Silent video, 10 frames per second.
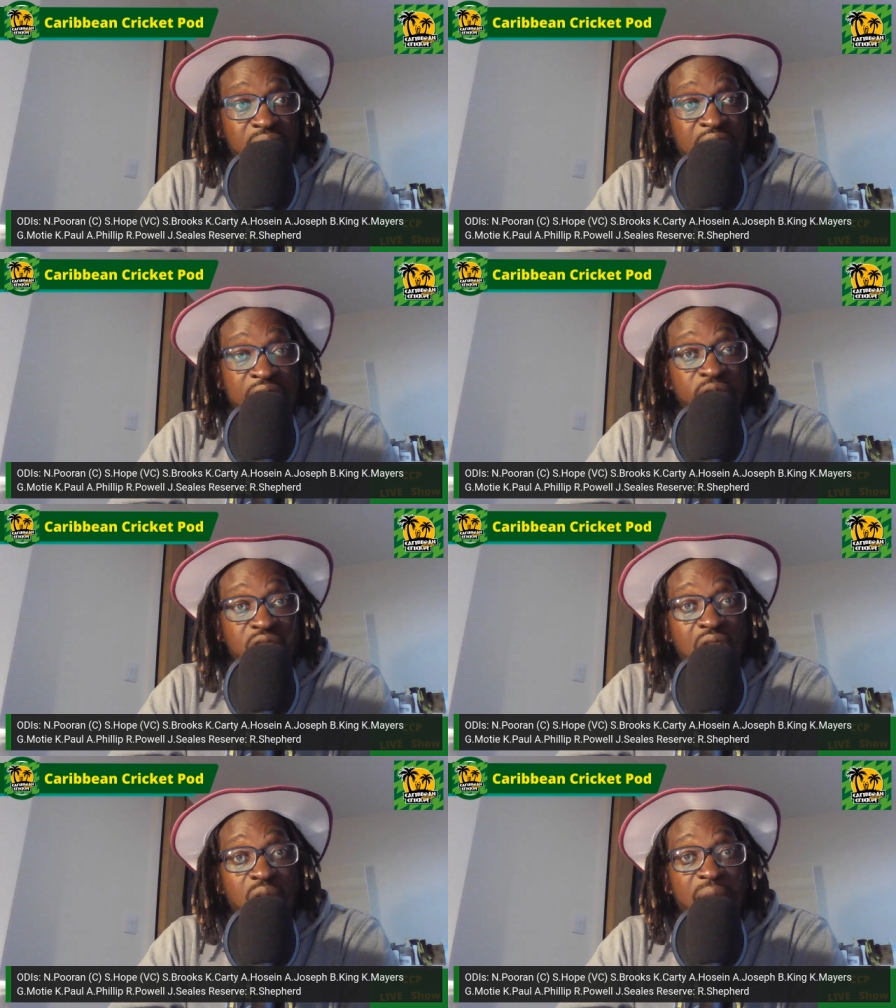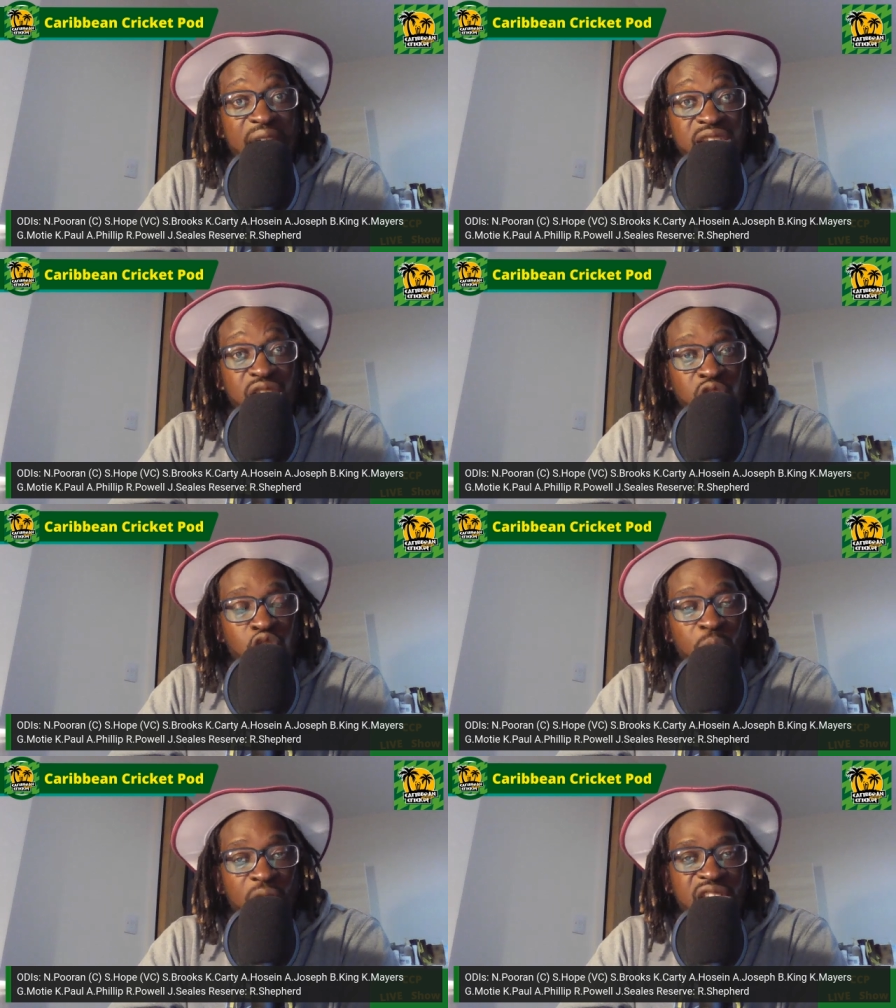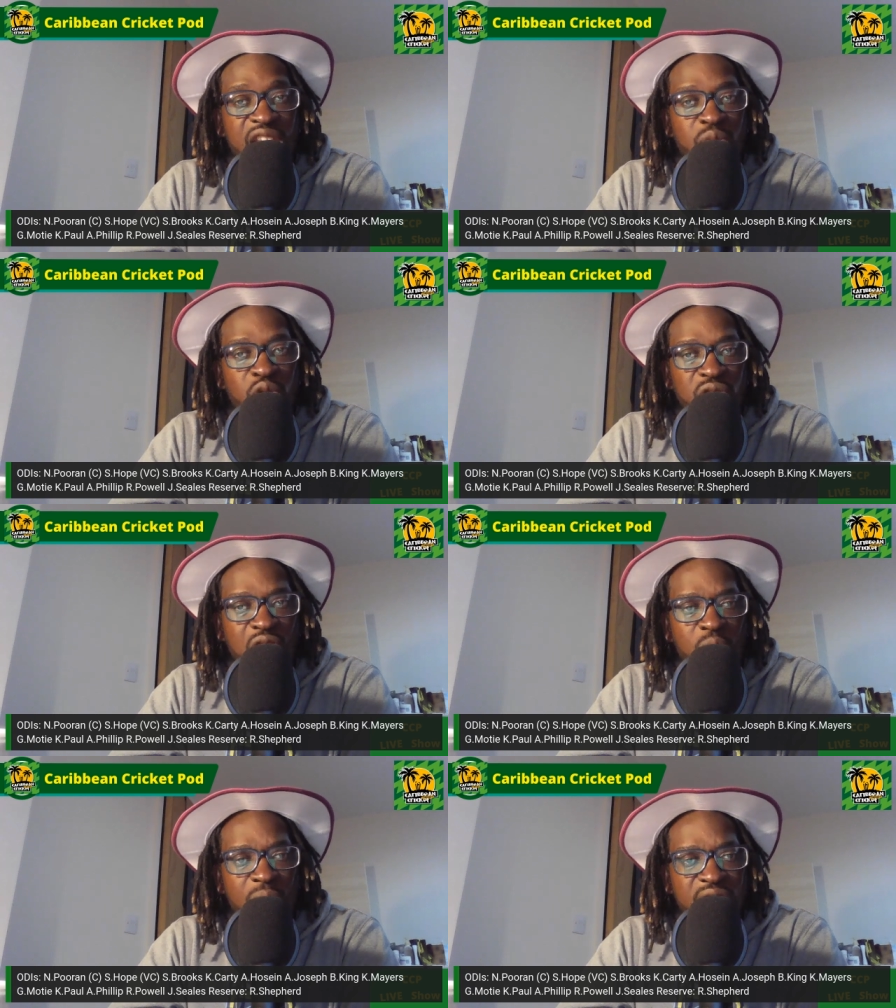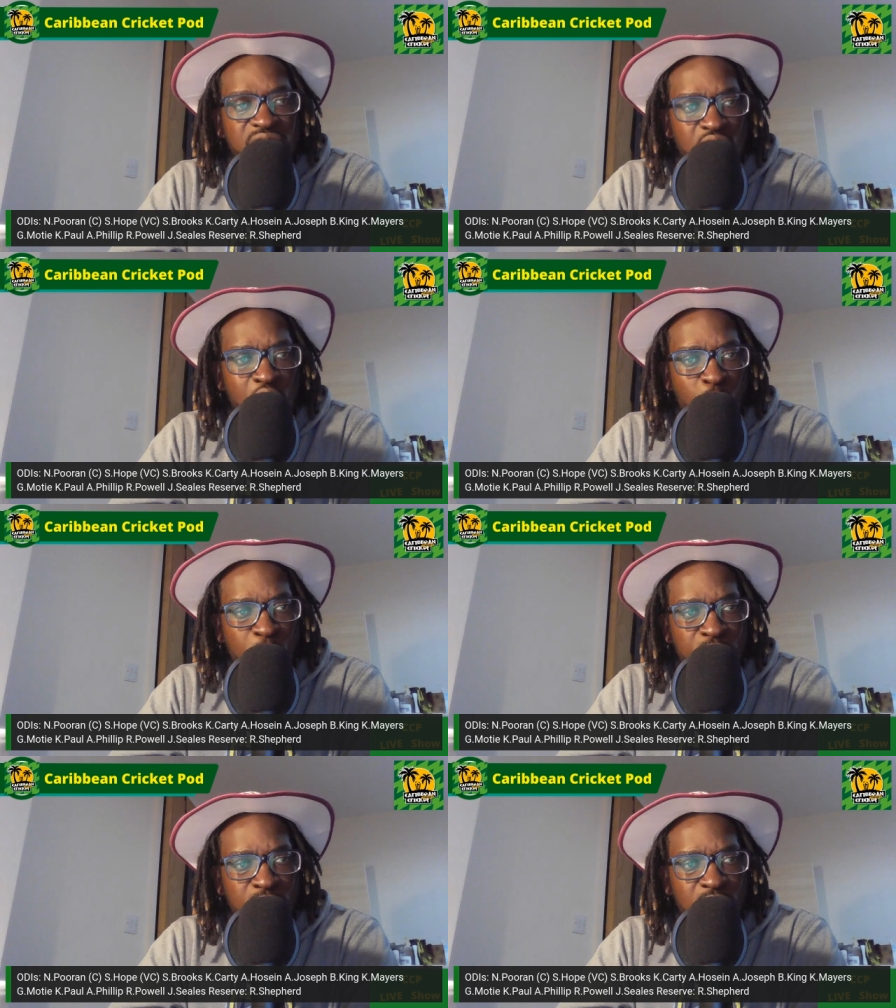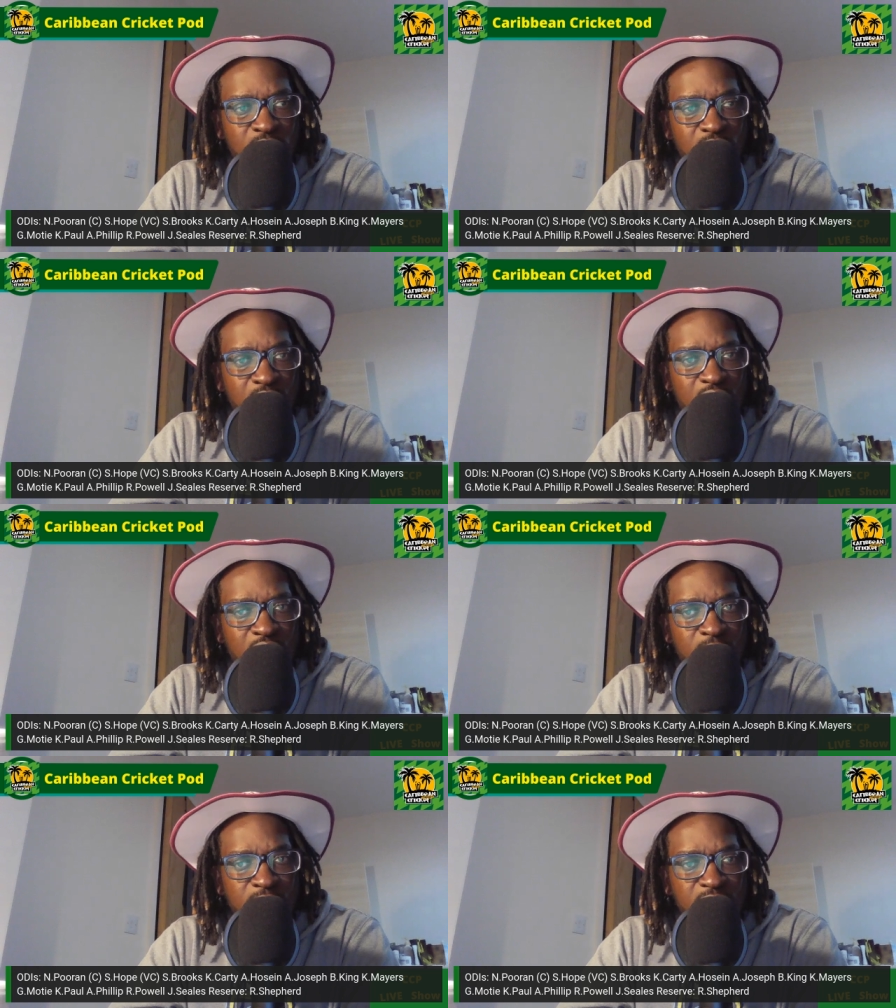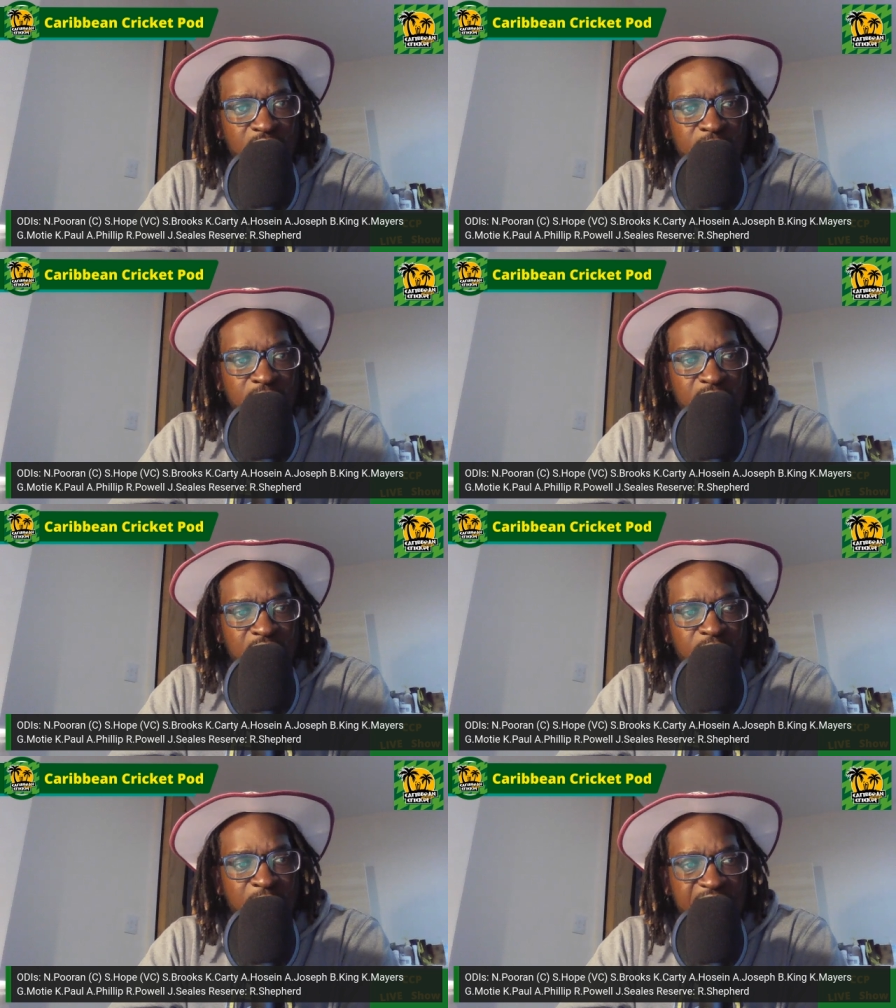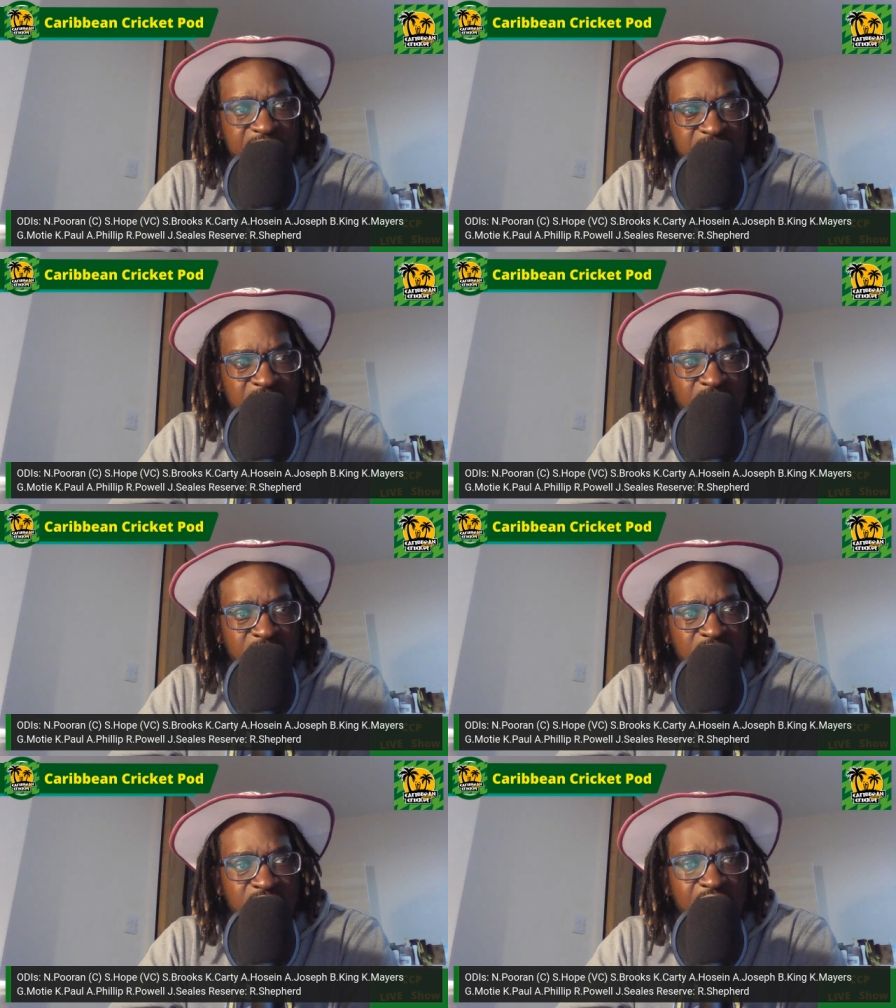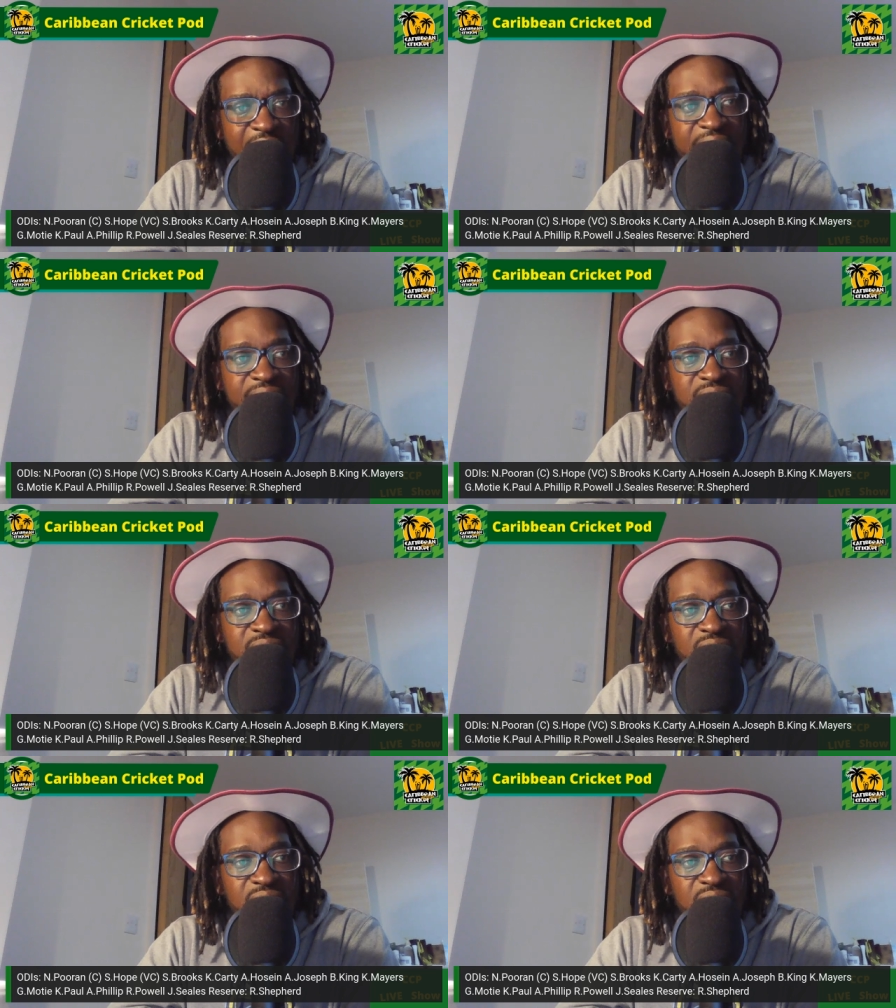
even Kyle Mayers at the top. Obviously, they moved Kyle Mayers to open um, in in Pakistan, and